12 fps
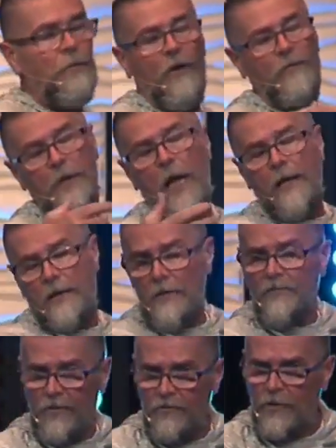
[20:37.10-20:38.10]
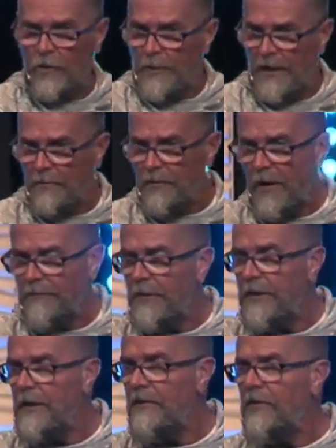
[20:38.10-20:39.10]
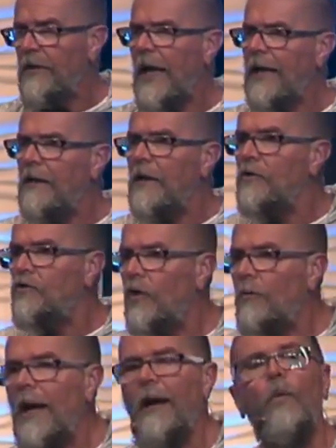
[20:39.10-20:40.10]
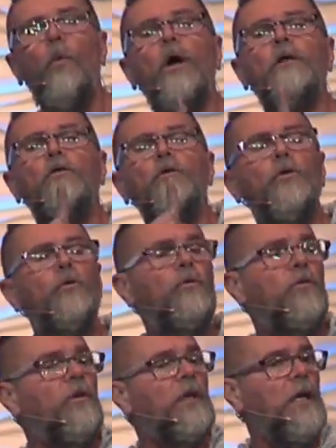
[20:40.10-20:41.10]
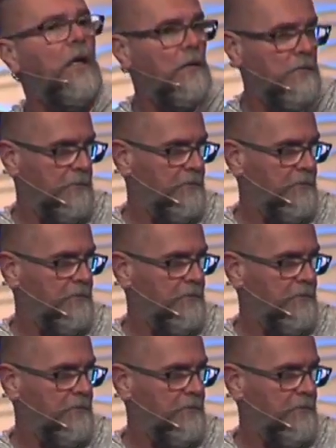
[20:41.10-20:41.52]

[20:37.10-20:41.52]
the prophet, God comes to Jeremiah the prophet and he said, Hey, Jeremiah, what do you see?